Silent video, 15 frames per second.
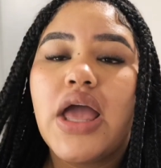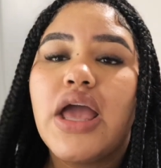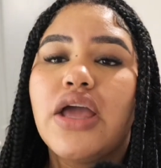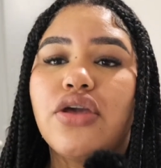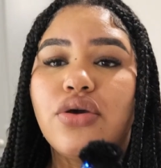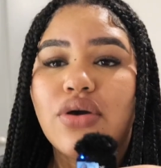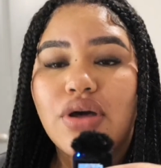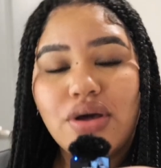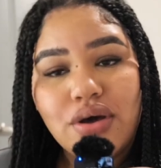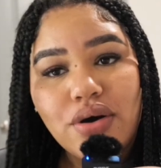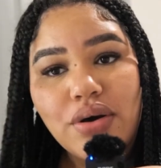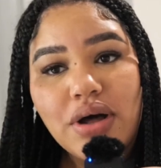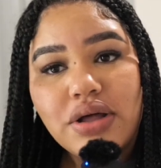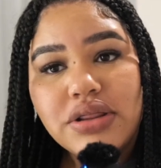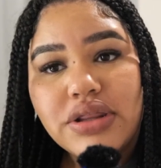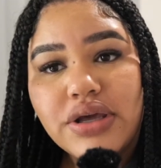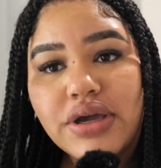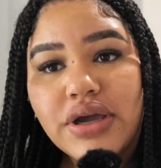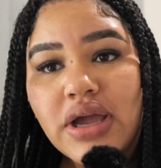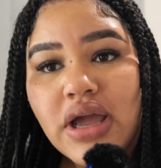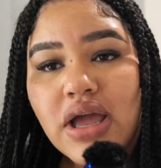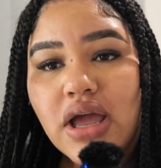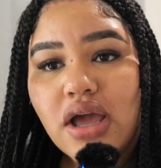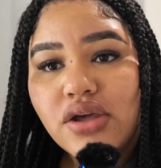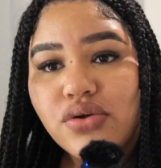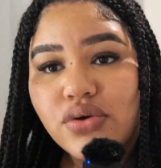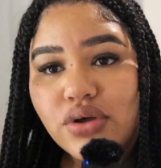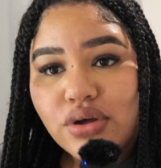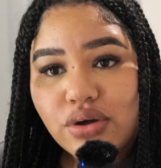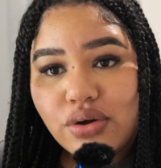And you can go out there and
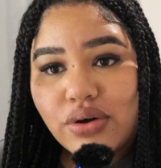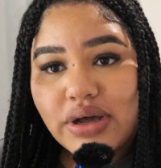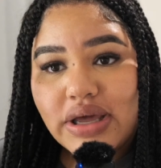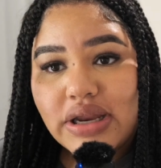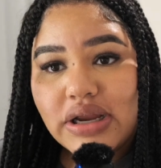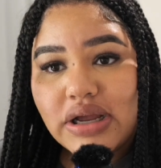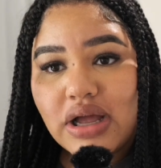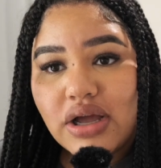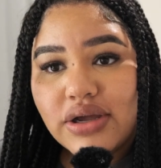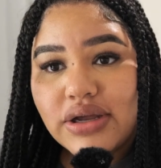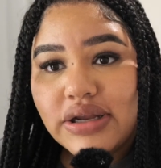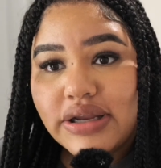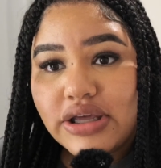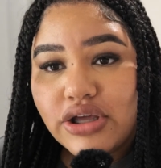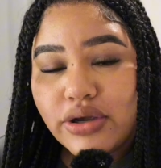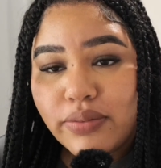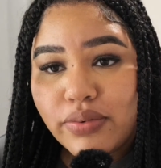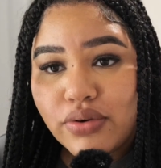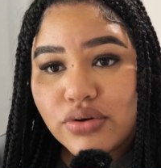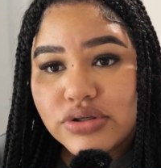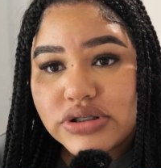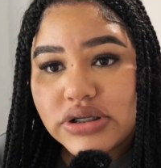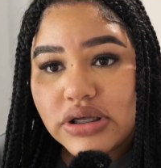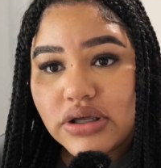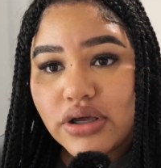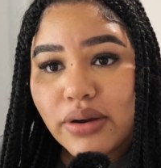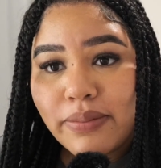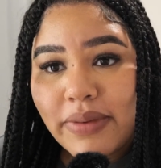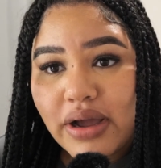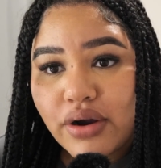you can go ahead and calculate your protein,
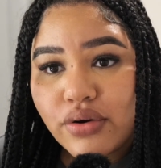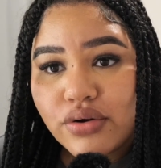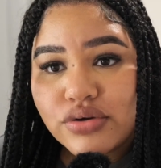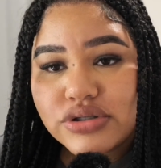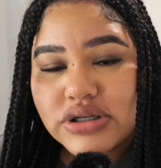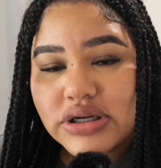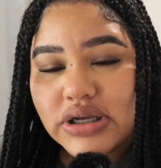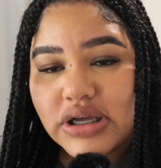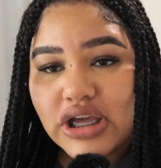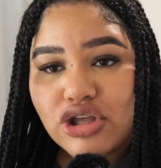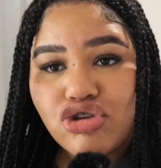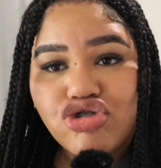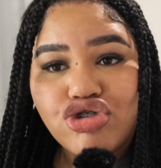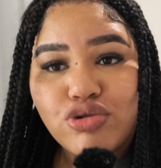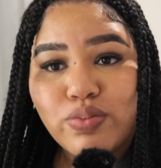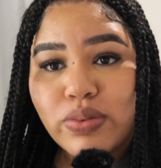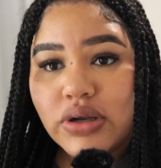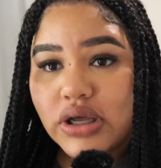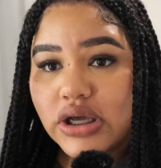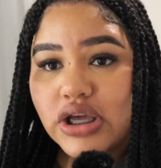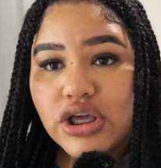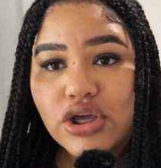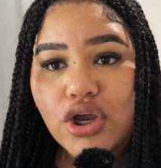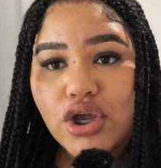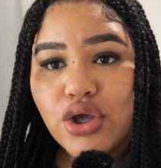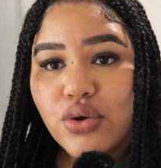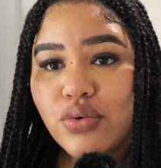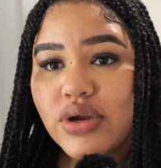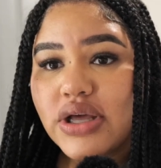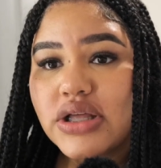your macros. And again, you just plug in your
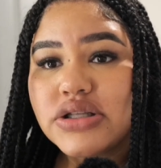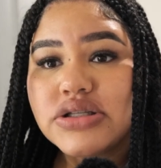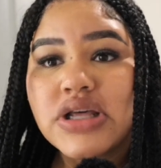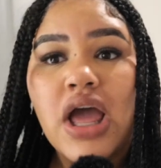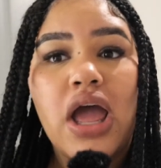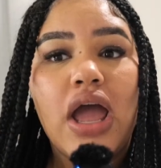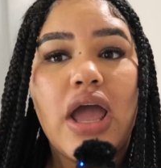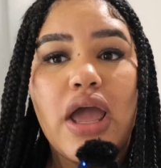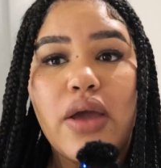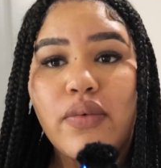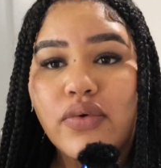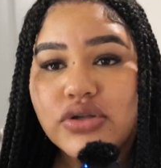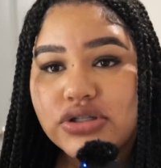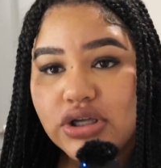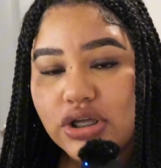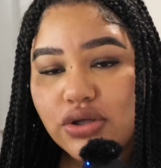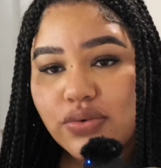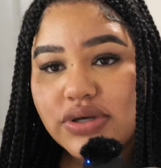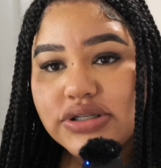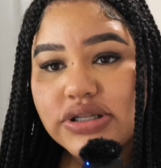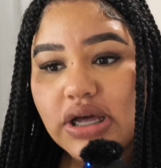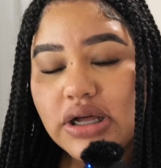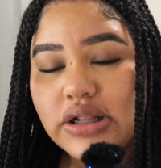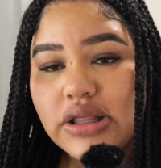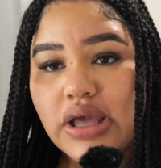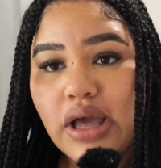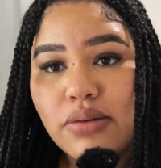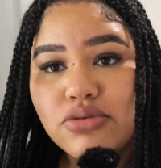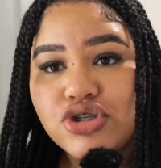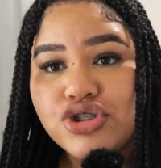units. It will tell you exactly
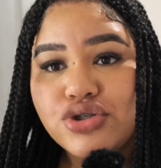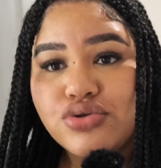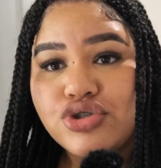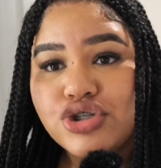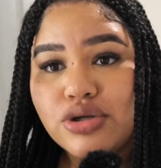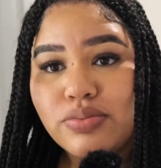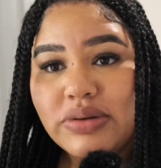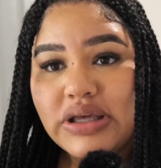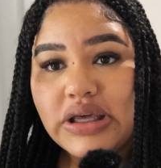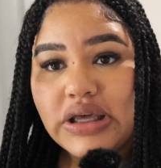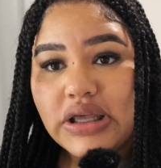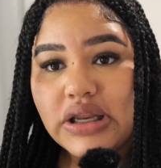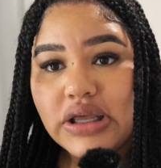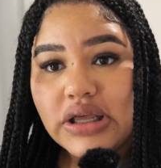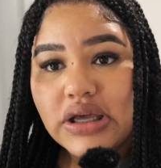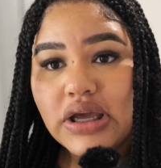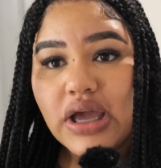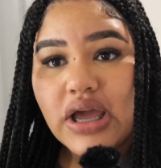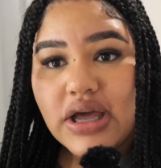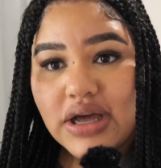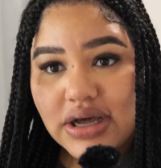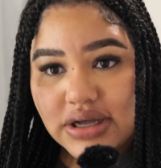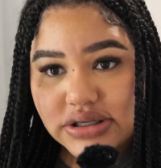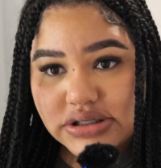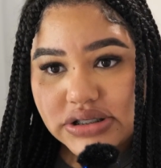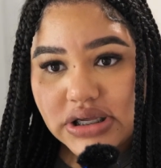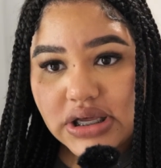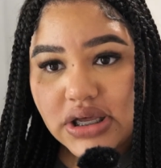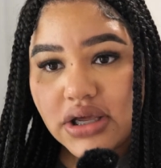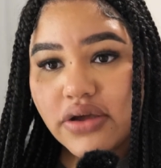how much you should be eating a
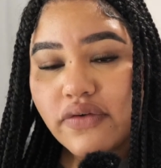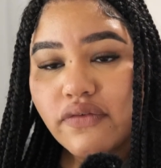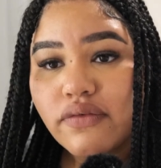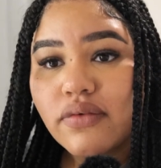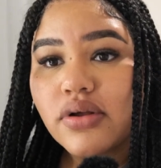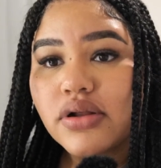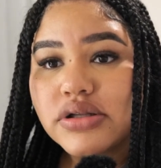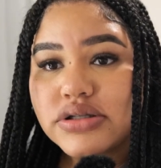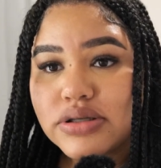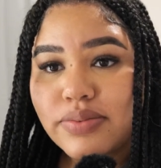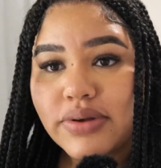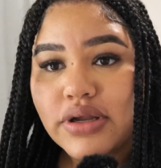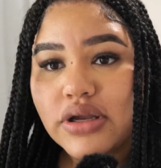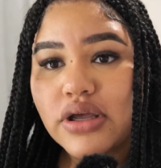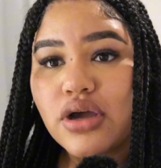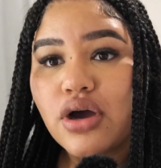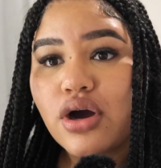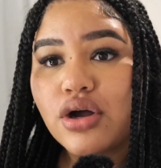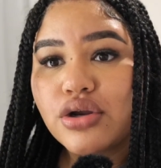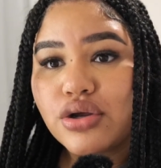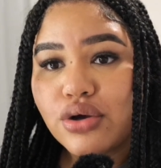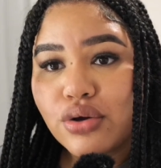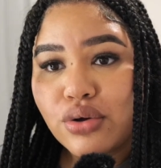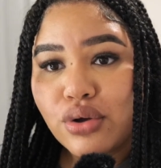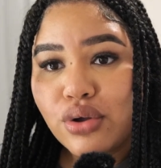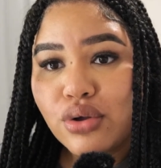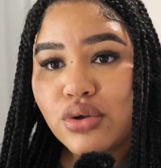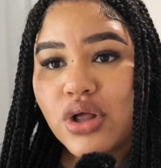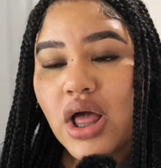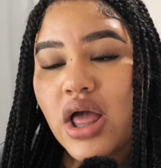day, depending on your
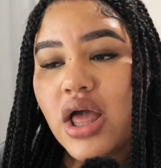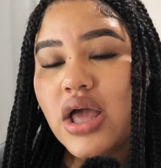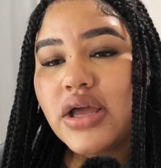goal.